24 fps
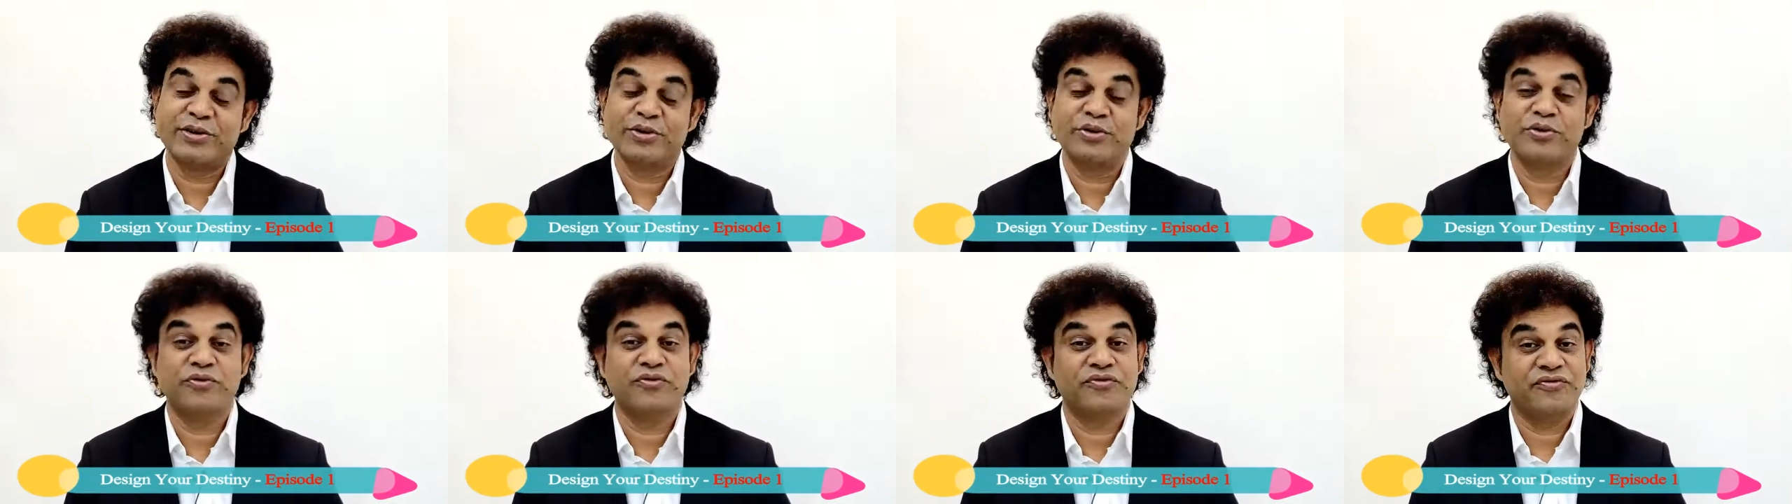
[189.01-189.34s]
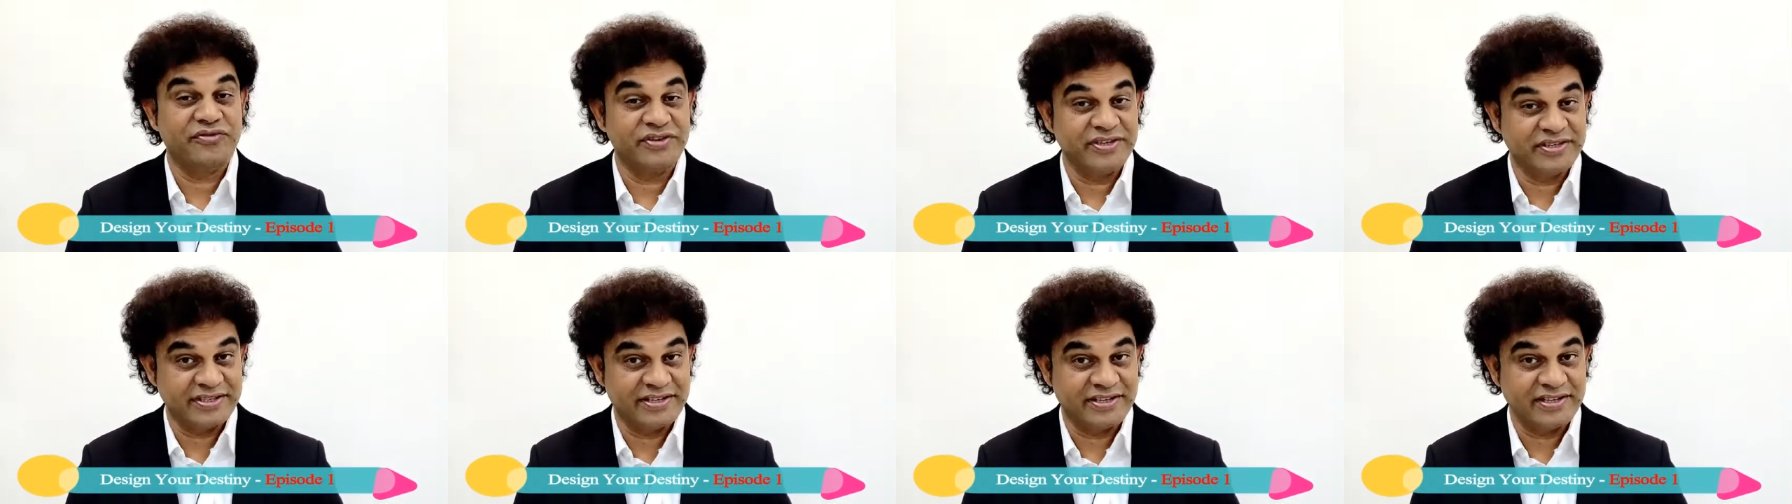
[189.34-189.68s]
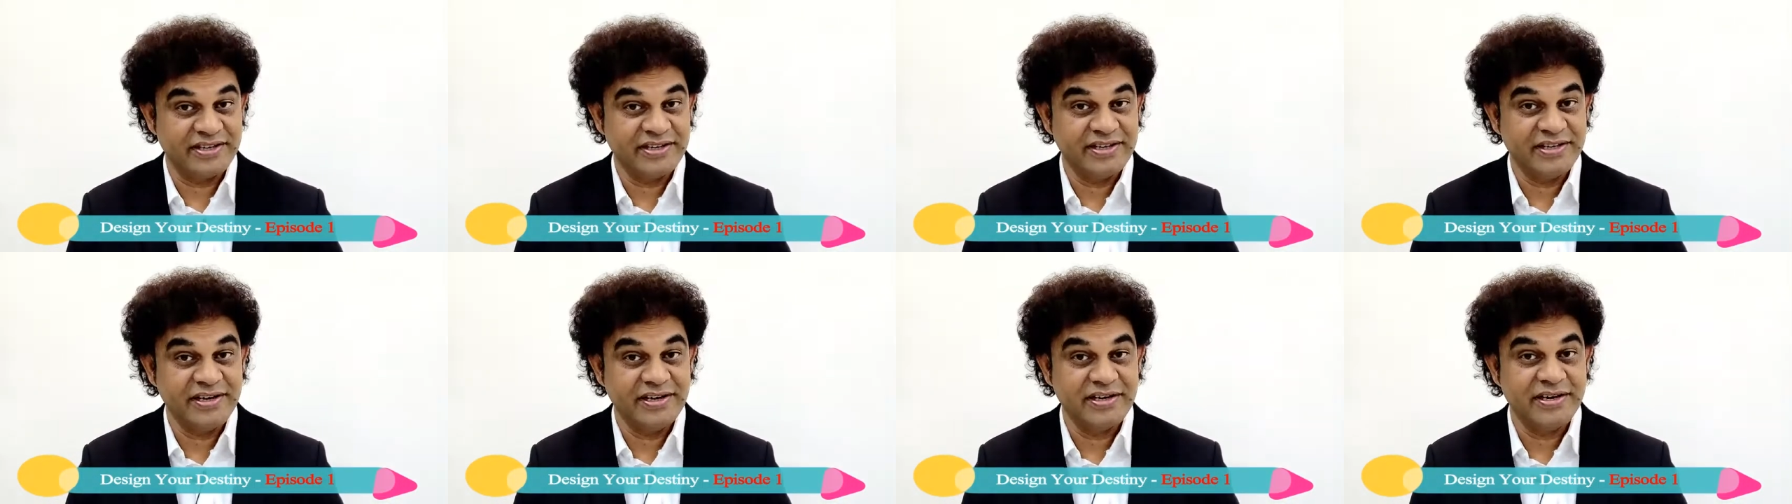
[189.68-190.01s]
Grow
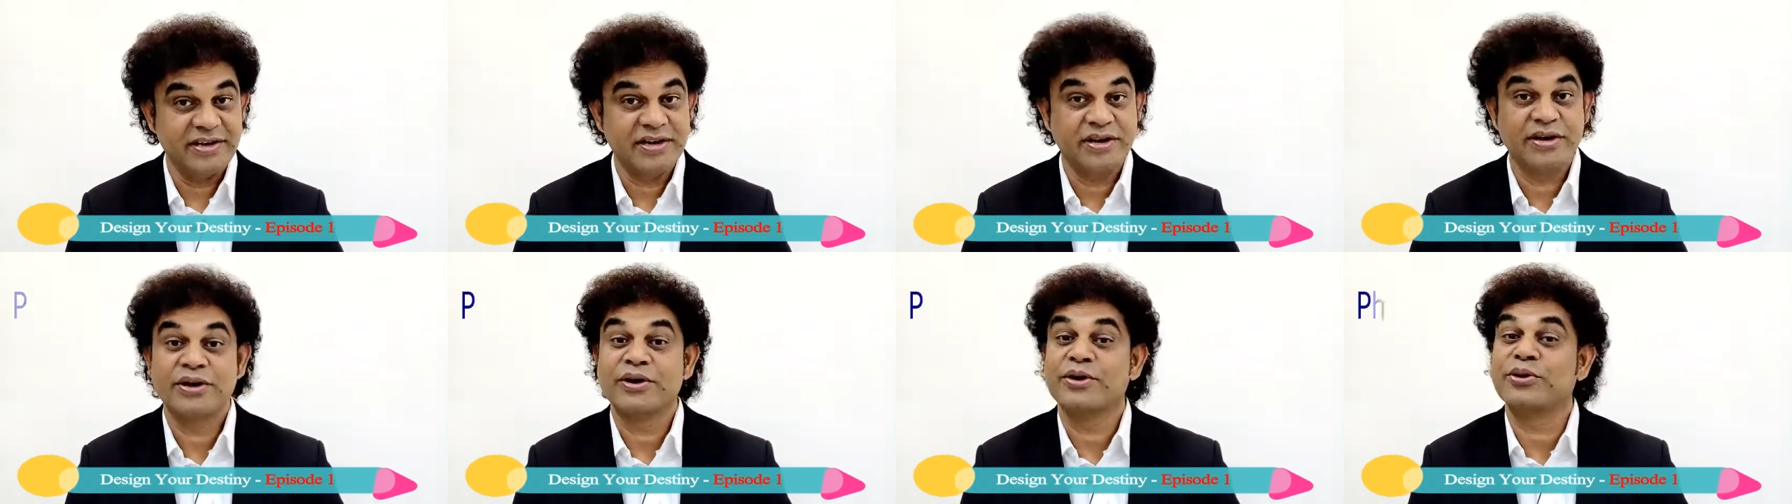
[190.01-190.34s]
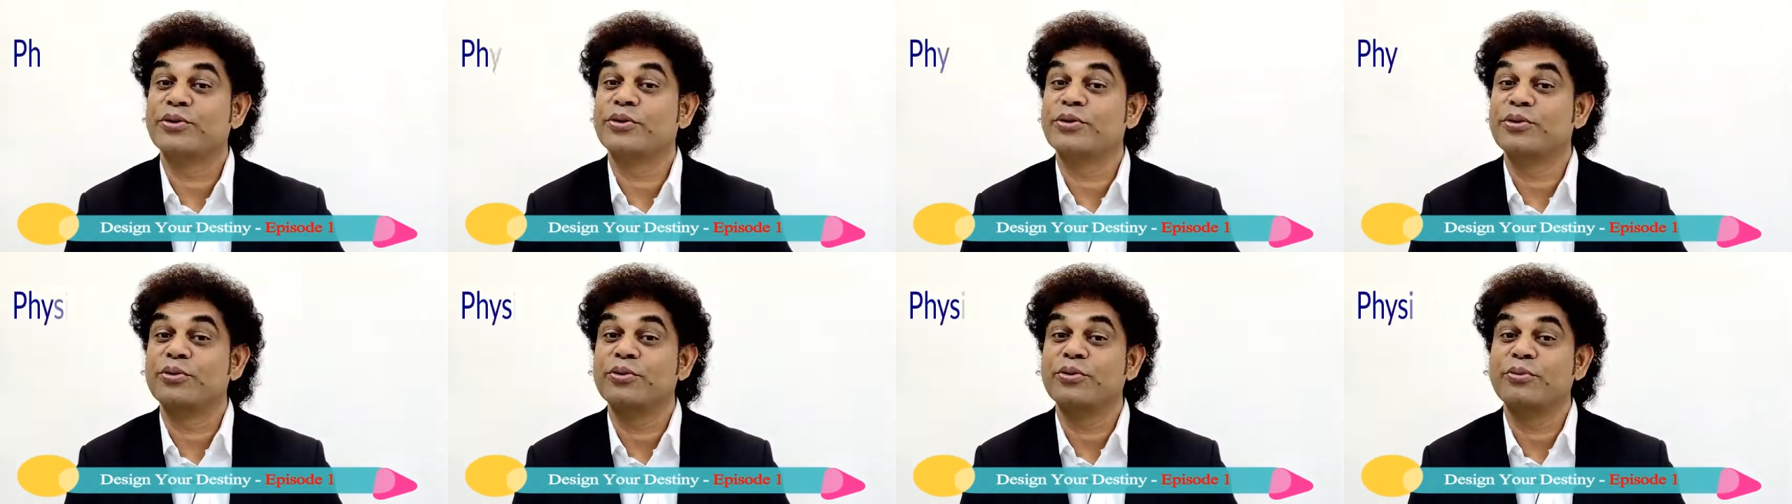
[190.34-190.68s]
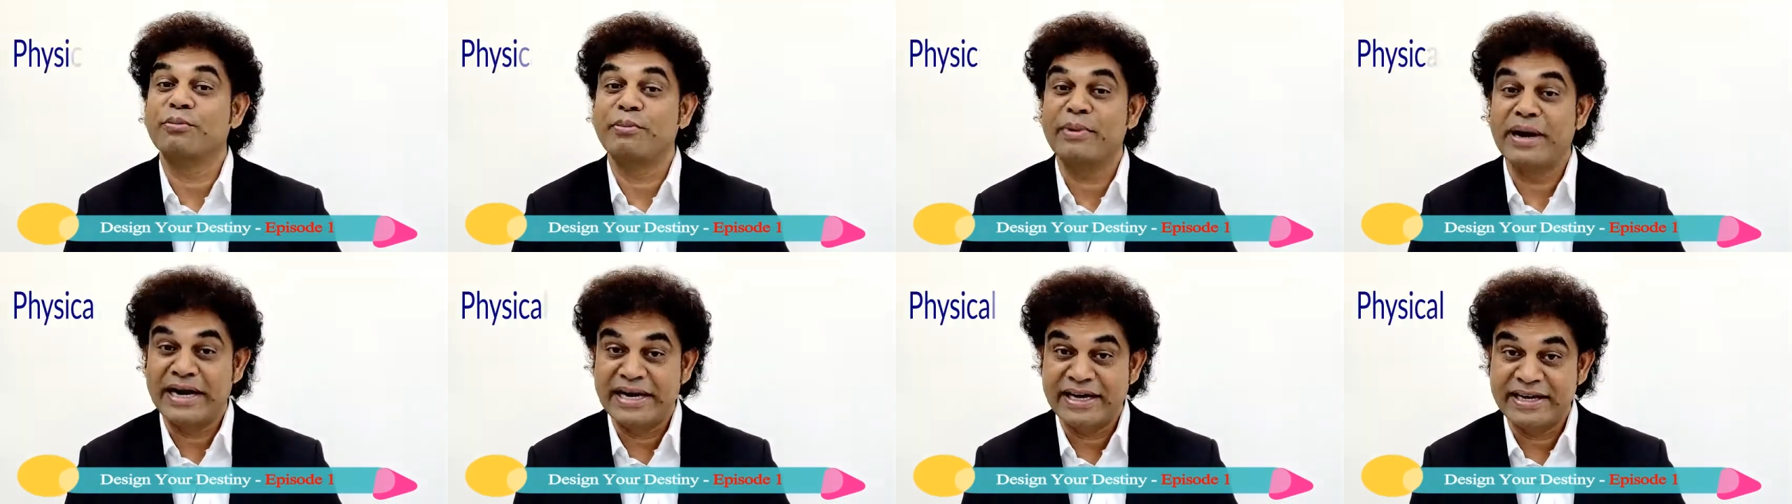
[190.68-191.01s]
physically,
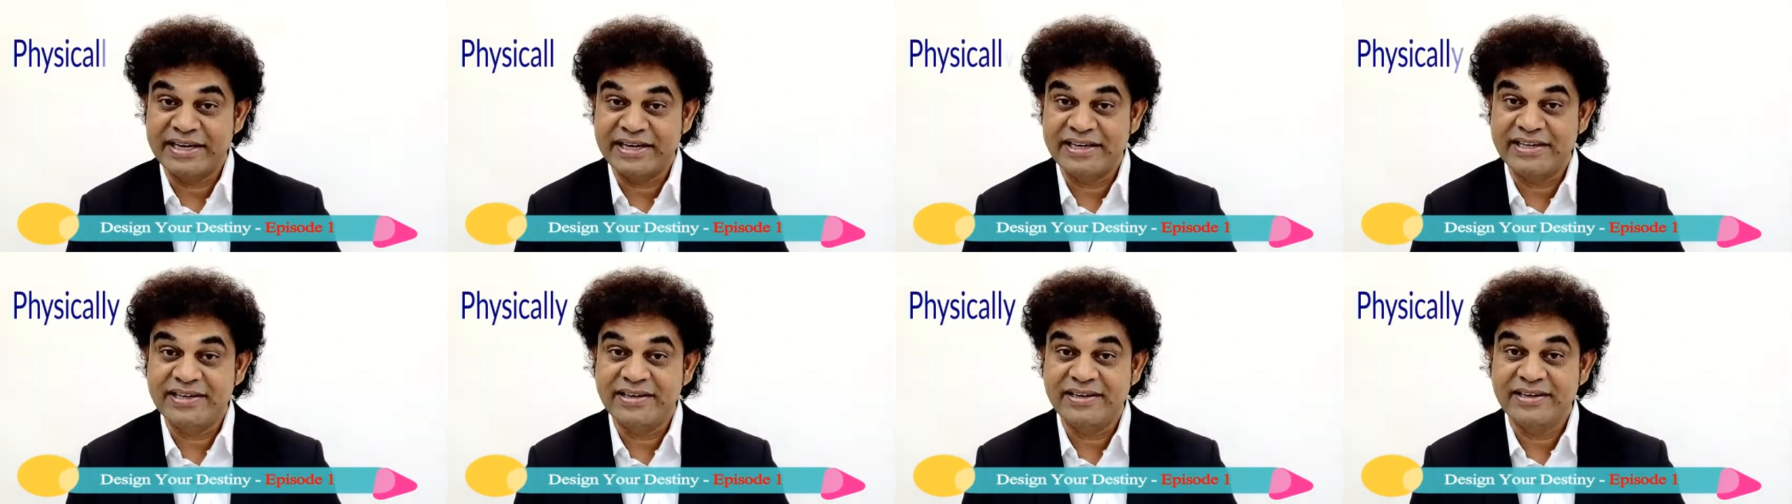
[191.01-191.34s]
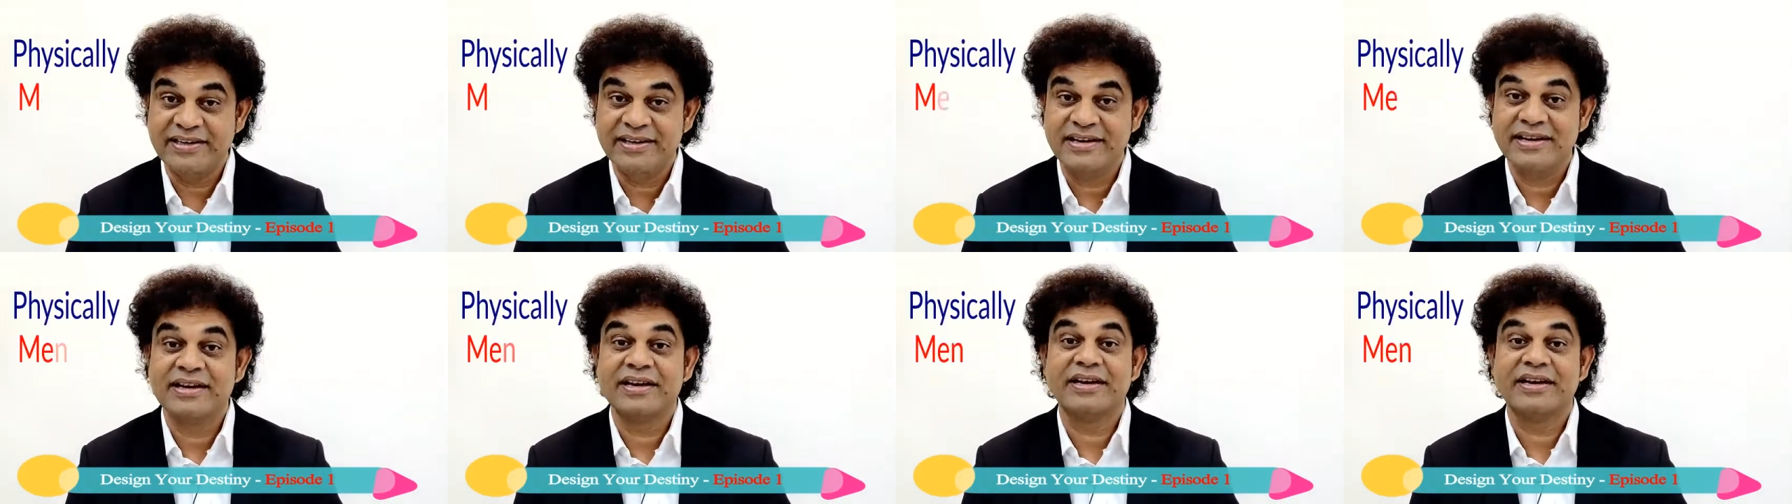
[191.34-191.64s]
grow mentally,